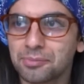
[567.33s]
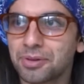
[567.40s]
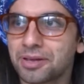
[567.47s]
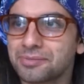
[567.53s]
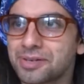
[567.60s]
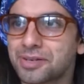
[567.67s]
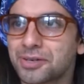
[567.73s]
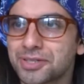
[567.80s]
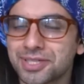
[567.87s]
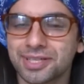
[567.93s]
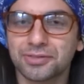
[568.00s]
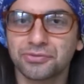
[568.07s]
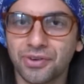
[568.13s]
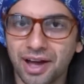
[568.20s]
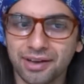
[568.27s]
I can't complain,
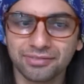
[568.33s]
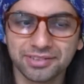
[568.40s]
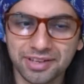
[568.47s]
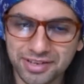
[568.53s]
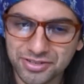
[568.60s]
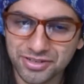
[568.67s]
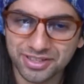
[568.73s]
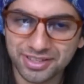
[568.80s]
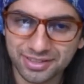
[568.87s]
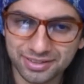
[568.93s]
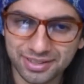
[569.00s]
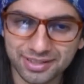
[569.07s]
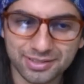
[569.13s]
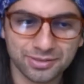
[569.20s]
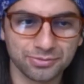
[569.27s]
because that's five
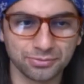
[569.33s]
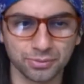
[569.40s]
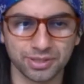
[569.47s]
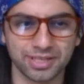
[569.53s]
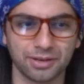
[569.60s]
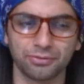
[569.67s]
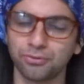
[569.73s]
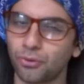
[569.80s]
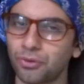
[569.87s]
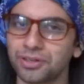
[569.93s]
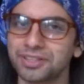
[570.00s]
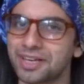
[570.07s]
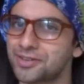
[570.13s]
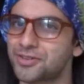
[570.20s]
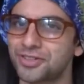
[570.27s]
Legendary, let's, what is that,
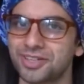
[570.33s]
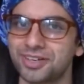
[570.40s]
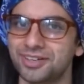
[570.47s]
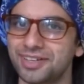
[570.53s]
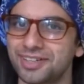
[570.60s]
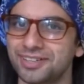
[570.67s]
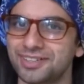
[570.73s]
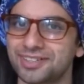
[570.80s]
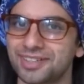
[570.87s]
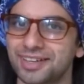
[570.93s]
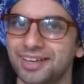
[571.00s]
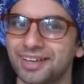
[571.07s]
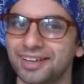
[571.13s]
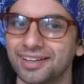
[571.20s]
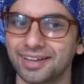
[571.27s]
four
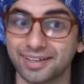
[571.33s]
Legendaries?